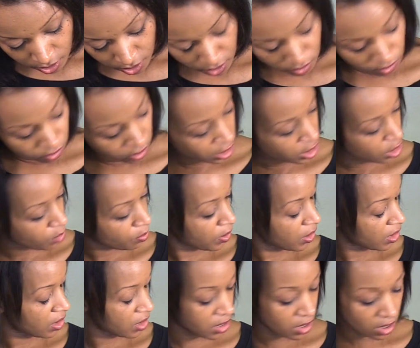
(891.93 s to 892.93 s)
The
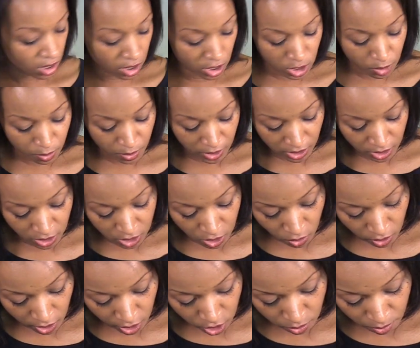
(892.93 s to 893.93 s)
recipe is called spaghetti
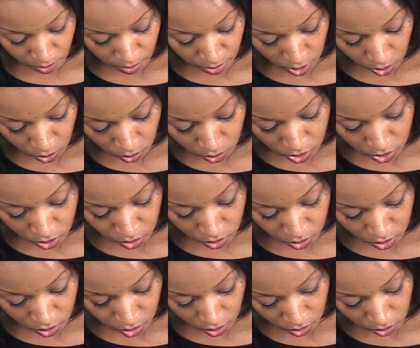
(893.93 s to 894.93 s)
squash boats,
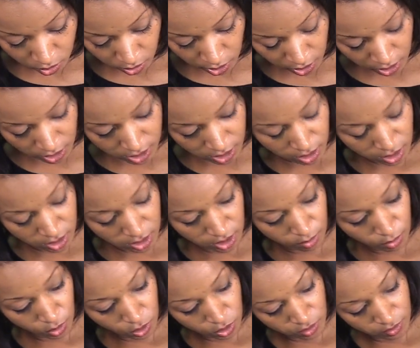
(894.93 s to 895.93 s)
so I guess I just
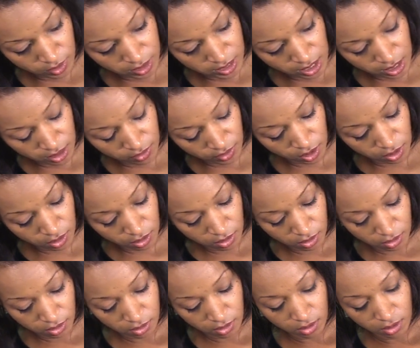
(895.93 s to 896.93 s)
get most of this out of here.
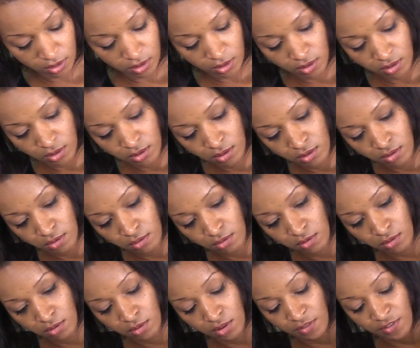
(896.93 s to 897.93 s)

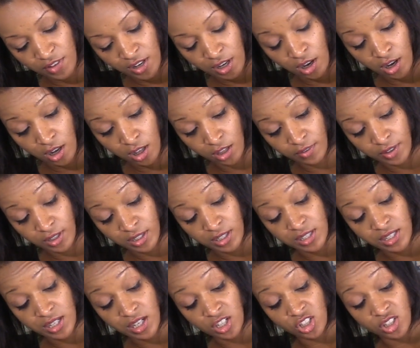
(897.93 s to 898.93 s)
and if not all of it,
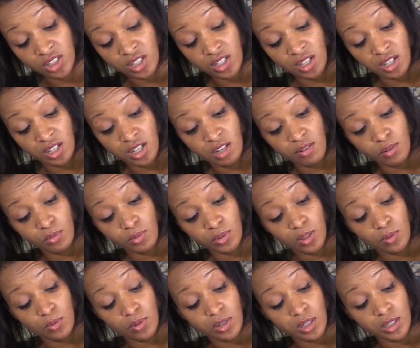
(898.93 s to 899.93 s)
because actually like now I
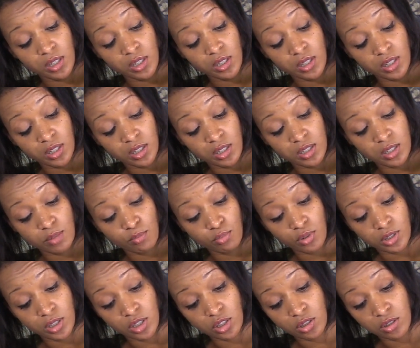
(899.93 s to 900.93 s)
really want to eat it because I'm
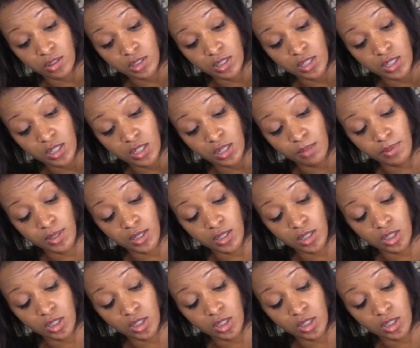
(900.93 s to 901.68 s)
pretty sure it's gonna be